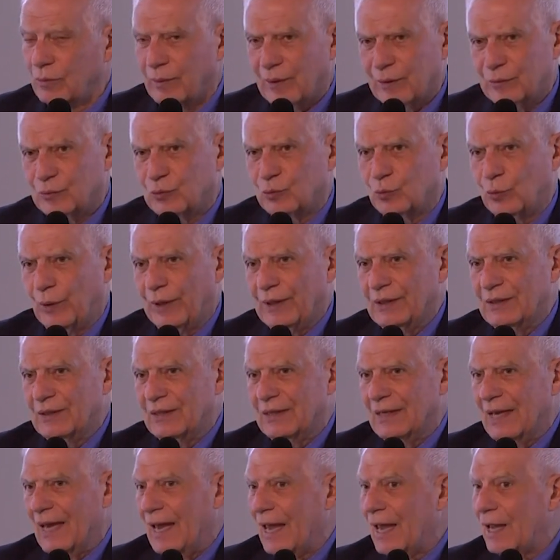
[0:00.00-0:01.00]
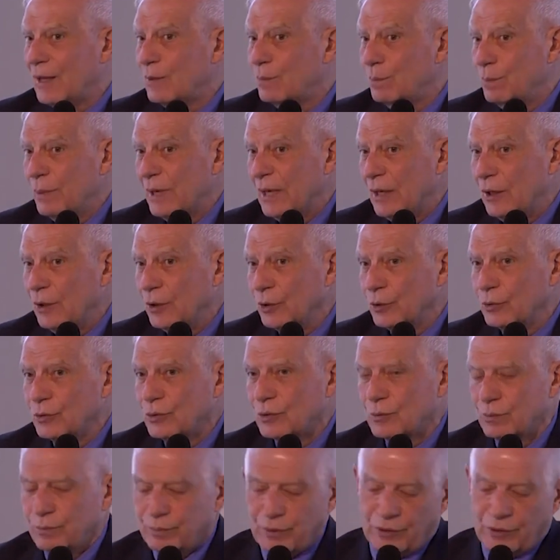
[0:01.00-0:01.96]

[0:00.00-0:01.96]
about twenty-eight billion,